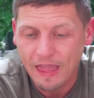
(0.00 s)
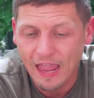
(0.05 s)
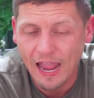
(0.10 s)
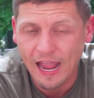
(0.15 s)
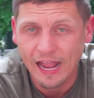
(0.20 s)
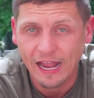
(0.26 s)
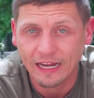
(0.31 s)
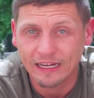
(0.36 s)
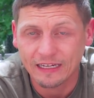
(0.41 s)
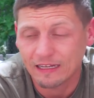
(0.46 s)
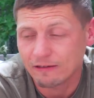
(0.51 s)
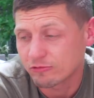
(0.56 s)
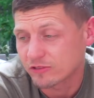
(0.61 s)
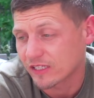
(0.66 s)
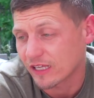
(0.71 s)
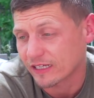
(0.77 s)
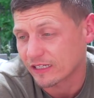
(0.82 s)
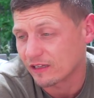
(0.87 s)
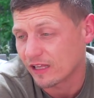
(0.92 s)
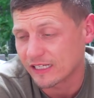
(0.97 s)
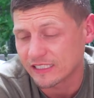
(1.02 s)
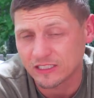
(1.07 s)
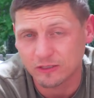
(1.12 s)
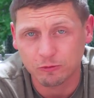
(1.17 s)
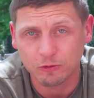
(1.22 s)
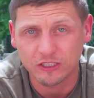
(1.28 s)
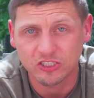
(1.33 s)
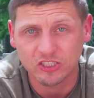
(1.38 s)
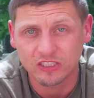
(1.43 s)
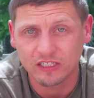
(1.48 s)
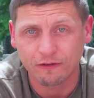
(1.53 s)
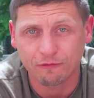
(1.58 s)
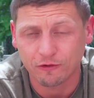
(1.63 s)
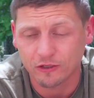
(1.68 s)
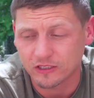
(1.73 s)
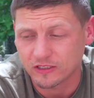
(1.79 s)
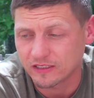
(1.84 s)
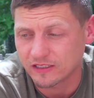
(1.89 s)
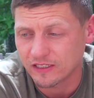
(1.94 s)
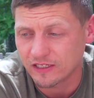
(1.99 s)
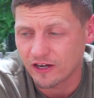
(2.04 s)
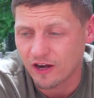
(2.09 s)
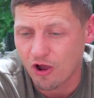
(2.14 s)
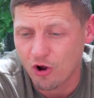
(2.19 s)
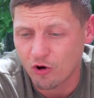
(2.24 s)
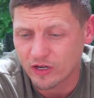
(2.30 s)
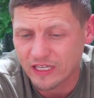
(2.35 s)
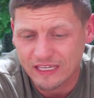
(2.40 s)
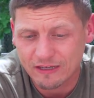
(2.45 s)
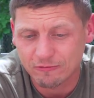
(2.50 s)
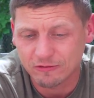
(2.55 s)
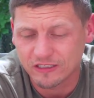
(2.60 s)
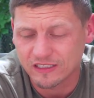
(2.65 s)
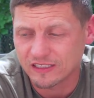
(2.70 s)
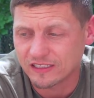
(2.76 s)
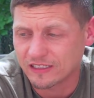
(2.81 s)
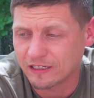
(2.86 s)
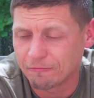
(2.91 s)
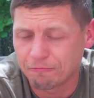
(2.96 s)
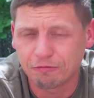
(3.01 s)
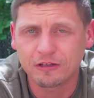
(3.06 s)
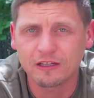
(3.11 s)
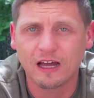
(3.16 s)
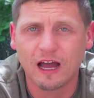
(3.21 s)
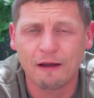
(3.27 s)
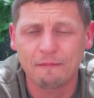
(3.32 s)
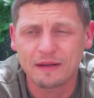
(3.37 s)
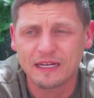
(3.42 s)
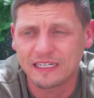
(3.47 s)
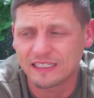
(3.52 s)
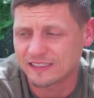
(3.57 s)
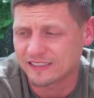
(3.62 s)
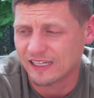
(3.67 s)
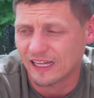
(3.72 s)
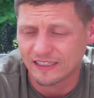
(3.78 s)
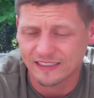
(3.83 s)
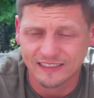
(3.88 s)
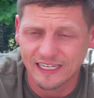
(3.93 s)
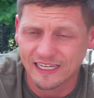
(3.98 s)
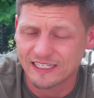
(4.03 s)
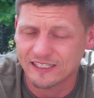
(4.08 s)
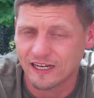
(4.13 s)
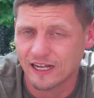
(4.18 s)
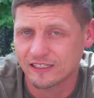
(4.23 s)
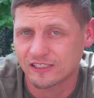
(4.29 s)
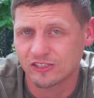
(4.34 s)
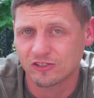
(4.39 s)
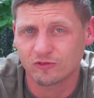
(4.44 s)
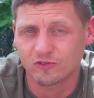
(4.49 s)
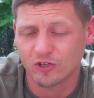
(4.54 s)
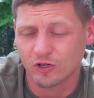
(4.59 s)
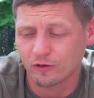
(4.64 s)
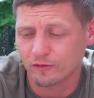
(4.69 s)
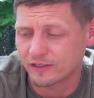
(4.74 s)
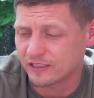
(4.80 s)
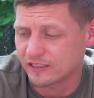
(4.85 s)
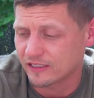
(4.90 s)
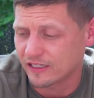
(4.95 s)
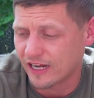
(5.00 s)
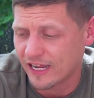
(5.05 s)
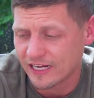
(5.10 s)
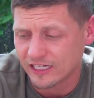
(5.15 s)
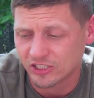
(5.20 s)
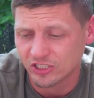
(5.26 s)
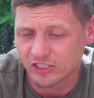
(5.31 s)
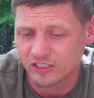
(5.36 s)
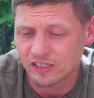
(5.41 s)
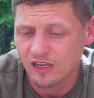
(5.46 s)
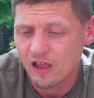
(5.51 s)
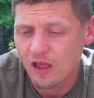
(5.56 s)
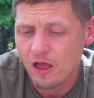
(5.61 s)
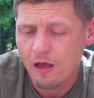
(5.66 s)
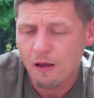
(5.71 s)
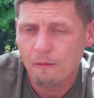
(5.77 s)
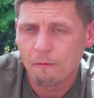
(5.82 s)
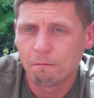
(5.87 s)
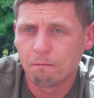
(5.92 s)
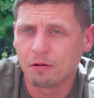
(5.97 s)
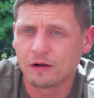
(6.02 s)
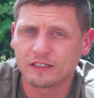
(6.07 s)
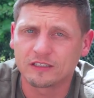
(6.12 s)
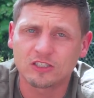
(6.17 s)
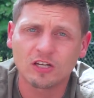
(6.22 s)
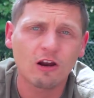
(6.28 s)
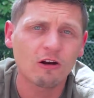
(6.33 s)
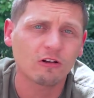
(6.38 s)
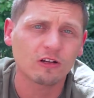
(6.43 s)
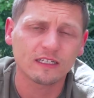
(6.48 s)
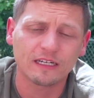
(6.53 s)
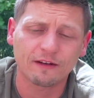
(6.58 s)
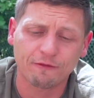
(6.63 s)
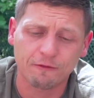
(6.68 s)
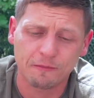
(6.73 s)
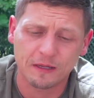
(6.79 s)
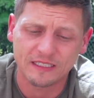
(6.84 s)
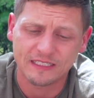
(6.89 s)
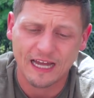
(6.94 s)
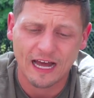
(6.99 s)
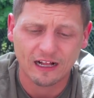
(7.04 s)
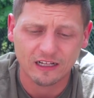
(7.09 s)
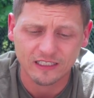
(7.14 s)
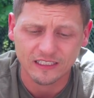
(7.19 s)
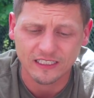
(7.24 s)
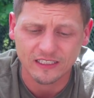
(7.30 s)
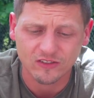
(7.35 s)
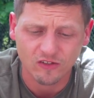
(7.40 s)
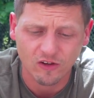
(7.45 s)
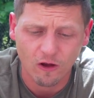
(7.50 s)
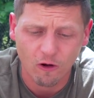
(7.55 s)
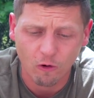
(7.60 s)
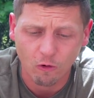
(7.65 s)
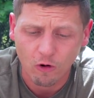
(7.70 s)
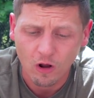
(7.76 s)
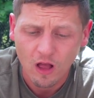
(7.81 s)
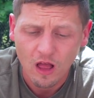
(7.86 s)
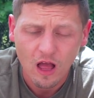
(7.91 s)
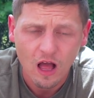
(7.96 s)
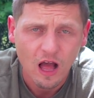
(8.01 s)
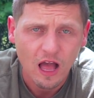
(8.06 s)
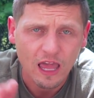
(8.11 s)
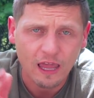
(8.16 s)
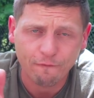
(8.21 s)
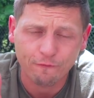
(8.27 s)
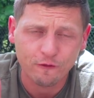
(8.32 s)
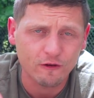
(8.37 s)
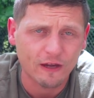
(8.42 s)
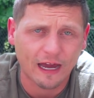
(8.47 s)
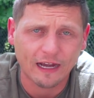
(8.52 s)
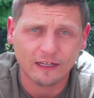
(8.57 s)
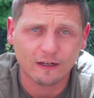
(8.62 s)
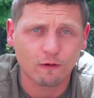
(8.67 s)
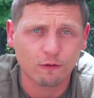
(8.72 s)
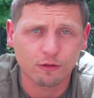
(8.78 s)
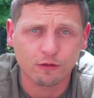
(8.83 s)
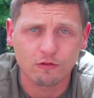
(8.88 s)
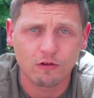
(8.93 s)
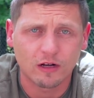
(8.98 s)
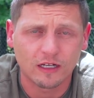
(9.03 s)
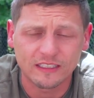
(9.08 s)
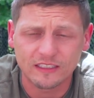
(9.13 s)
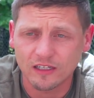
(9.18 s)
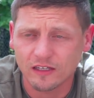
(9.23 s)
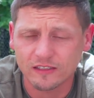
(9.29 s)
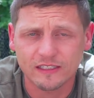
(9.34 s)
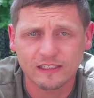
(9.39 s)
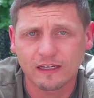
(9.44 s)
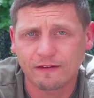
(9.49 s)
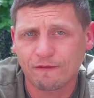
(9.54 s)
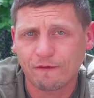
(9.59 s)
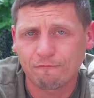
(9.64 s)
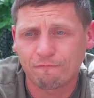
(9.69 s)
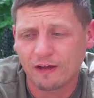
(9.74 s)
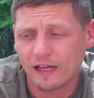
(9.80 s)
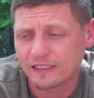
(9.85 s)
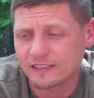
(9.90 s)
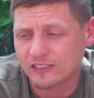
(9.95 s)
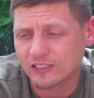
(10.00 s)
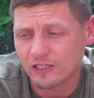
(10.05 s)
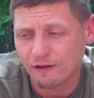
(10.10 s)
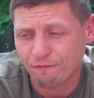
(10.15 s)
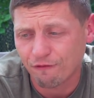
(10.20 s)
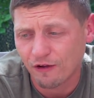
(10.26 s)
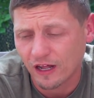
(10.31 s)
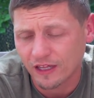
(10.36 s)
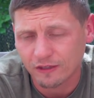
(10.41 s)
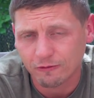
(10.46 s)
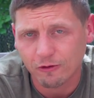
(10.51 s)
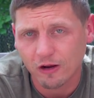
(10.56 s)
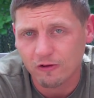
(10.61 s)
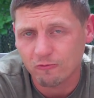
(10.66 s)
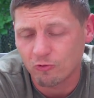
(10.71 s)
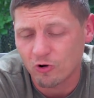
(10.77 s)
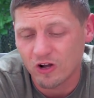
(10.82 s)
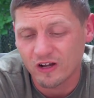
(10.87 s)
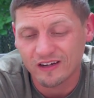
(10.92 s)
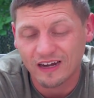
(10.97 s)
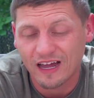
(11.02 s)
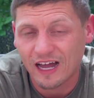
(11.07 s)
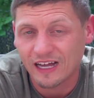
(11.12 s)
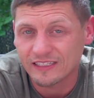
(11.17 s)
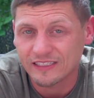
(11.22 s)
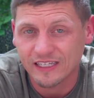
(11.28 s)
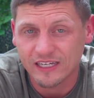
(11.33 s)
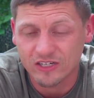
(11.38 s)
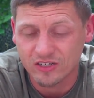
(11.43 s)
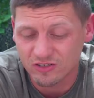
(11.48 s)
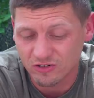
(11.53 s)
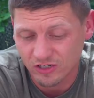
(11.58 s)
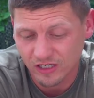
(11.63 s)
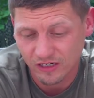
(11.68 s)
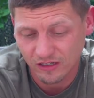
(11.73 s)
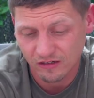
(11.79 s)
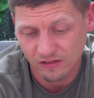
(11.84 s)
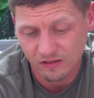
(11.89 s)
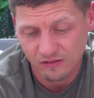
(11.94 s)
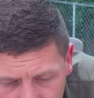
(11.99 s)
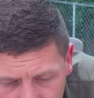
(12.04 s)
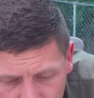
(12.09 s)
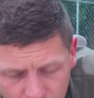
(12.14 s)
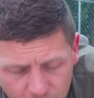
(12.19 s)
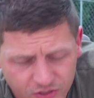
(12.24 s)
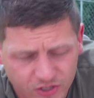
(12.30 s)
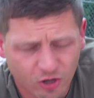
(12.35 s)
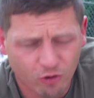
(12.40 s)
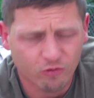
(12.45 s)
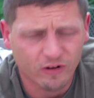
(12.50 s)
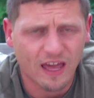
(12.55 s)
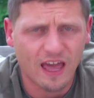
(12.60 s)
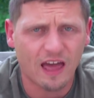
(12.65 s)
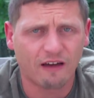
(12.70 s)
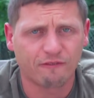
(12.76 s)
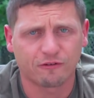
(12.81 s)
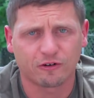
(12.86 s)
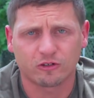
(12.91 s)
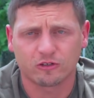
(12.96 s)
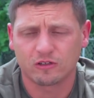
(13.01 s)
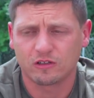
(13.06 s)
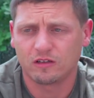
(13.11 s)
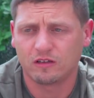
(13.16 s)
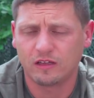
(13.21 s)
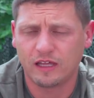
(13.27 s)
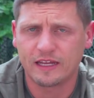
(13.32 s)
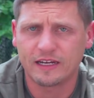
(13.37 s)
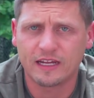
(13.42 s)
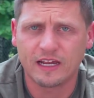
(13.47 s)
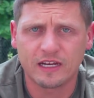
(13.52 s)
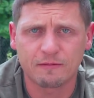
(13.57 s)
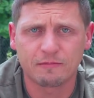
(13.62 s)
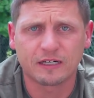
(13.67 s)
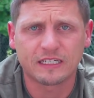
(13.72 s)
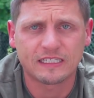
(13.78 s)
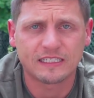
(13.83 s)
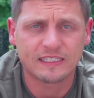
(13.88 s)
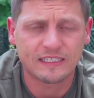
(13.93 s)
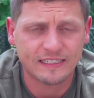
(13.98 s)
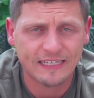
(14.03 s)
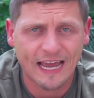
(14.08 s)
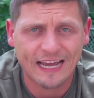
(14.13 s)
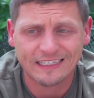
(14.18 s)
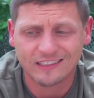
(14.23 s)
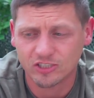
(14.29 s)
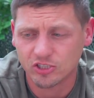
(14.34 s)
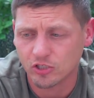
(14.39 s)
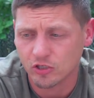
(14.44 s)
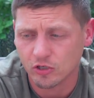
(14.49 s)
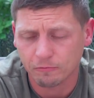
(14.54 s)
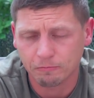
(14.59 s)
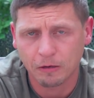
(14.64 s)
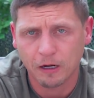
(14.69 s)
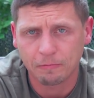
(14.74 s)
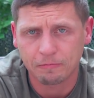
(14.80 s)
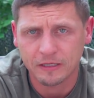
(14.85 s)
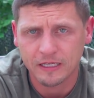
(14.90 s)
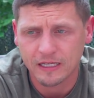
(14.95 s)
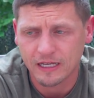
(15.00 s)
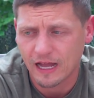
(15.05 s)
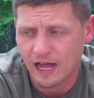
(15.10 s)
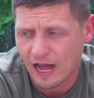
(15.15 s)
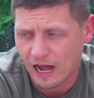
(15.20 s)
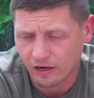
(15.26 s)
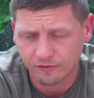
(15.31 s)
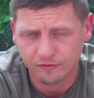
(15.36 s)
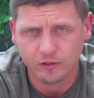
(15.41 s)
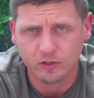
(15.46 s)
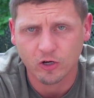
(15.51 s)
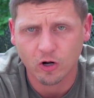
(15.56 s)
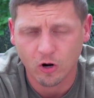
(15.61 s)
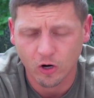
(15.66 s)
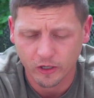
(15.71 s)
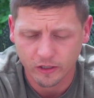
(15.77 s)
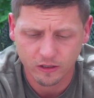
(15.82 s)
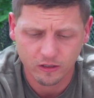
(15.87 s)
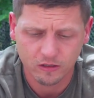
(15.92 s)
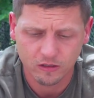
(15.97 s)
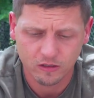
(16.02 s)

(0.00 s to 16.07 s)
and it was like a light switch difference. You know, he was I mean, it's not to say he's not still nervous and anxious, but totally different mentality. So if you got to go through a dozen different vets till you find the right one, I say do it. And don't ever let anybody snatch your puppy out of your car